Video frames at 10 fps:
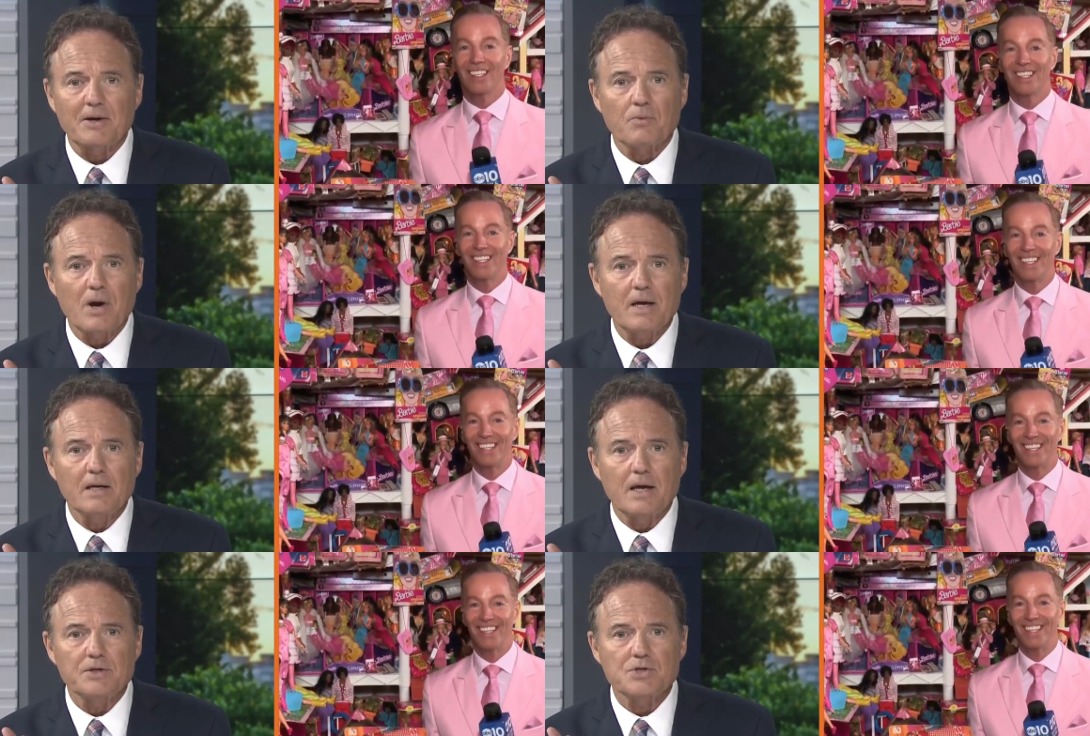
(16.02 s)
Speaker 1: right?
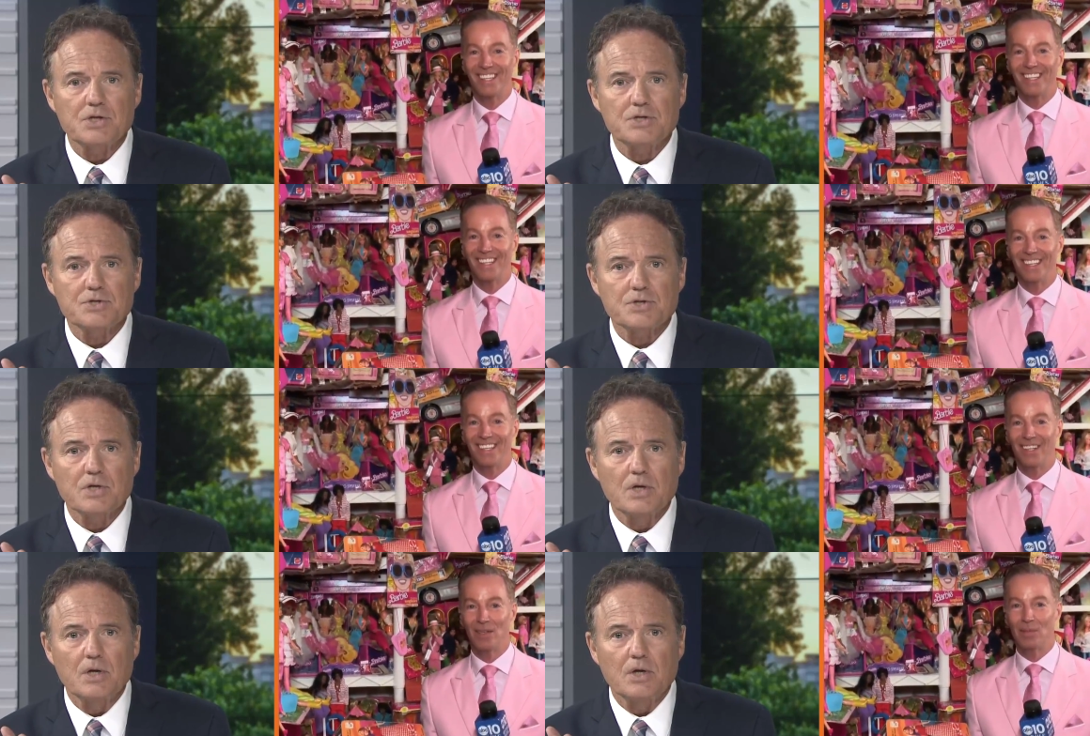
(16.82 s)
And she's,
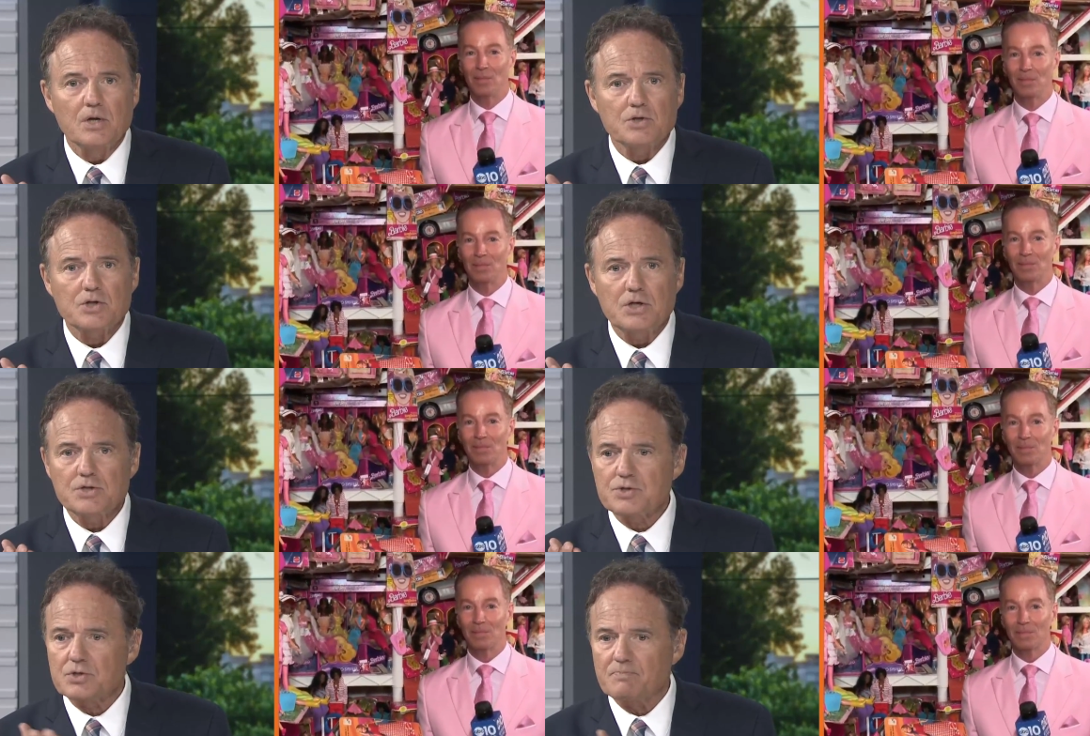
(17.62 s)

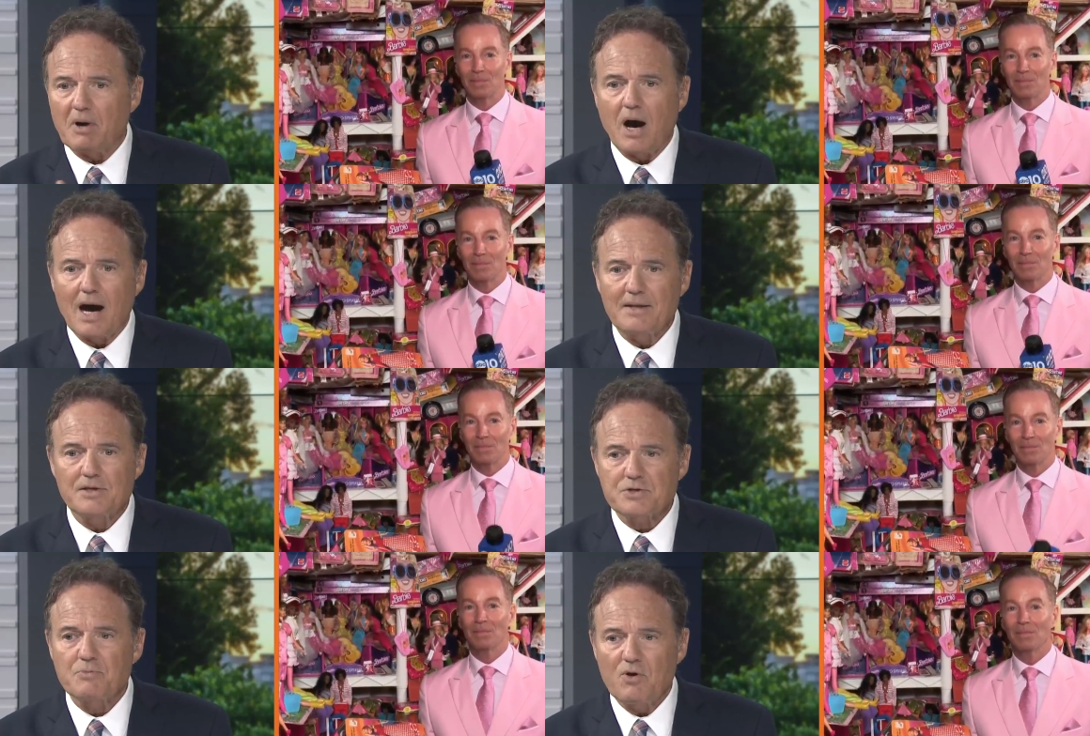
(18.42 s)
she's behind
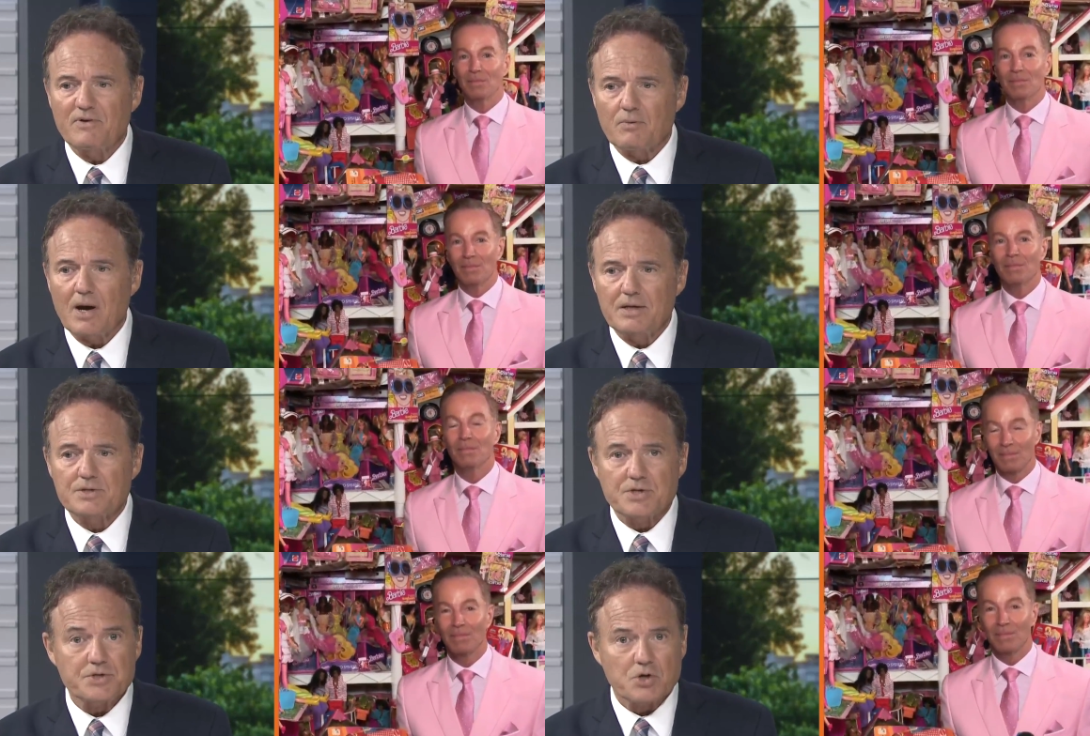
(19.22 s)
this movie, right? Is
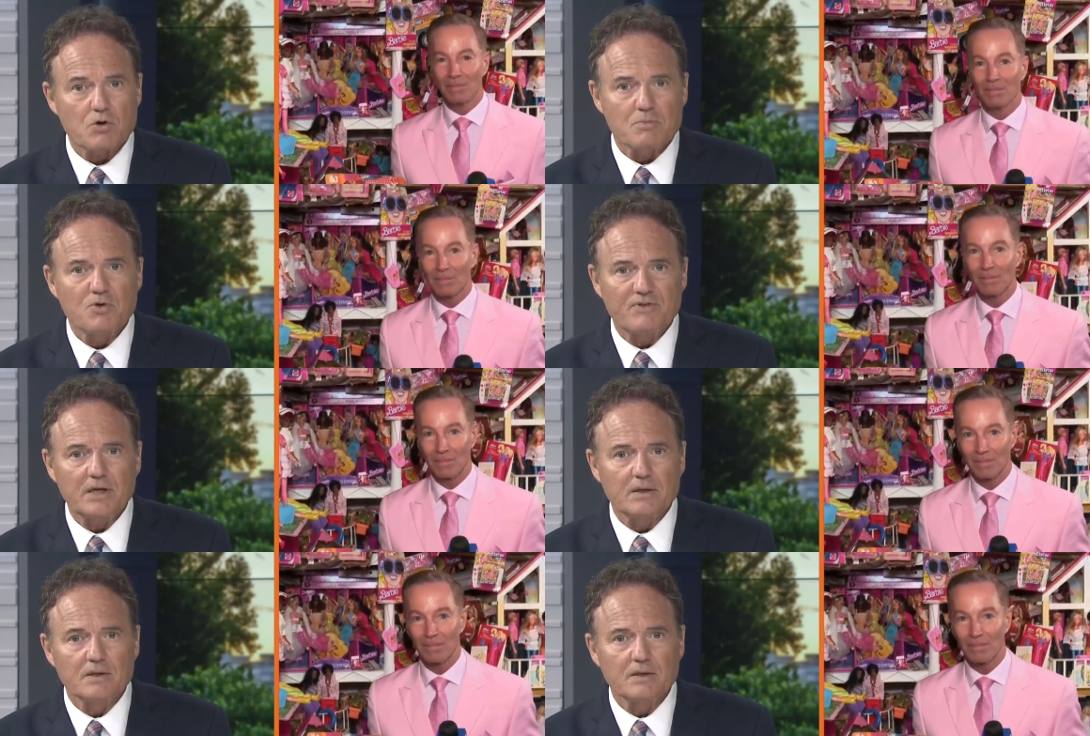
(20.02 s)
this her movie?